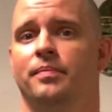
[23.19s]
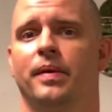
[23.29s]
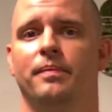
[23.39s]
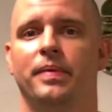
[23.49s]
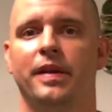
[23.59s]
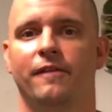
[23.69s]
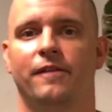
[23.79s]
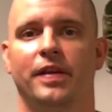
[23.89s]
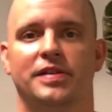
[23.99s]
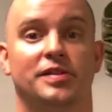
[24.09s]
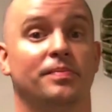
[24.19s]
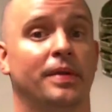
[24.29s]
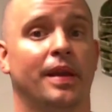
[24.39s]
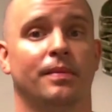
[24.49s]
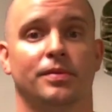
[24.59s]
but being fit to
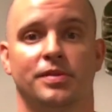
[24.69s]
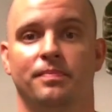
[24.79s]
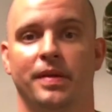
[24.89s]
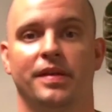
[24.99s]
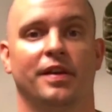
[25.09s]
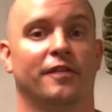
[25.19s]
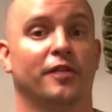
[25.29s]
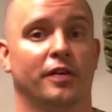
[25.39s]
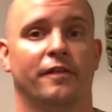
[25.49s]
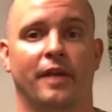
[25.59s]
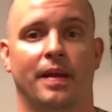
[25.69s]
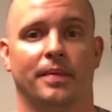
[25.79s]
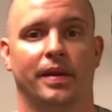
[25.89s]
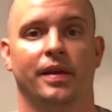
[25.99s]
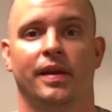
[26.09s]
be able to be there for your
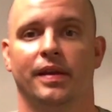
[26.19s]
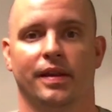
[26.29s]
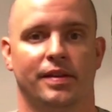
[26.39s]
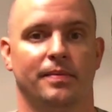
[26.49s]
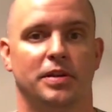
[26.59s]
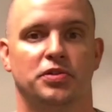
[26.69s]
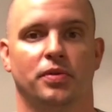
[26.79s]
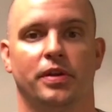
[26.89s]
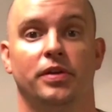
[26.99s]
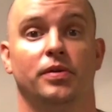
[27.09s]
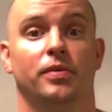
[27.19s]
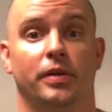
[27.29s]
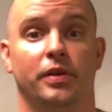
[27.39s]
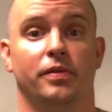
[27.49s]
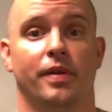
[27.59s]
family and let them enjoy you
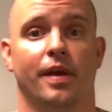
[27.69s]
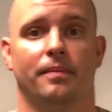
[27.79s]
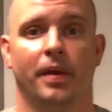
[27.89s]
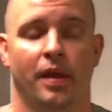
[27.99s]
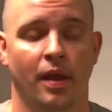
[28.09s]
and you them.